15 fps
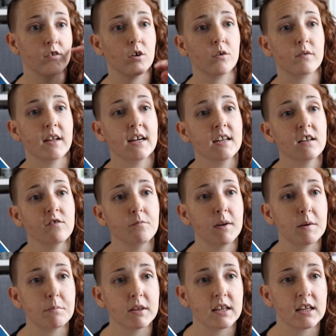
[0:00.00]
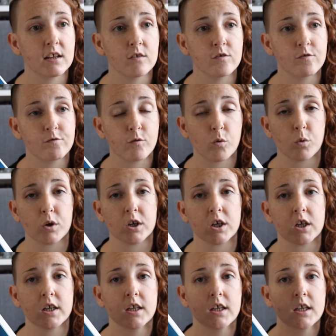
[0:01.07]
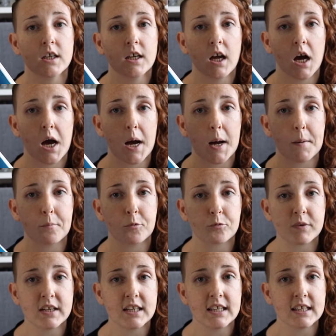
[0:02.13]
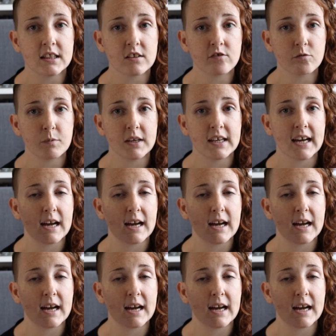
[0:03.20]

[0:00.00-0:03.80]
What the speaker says: So that is my plans for reading this week.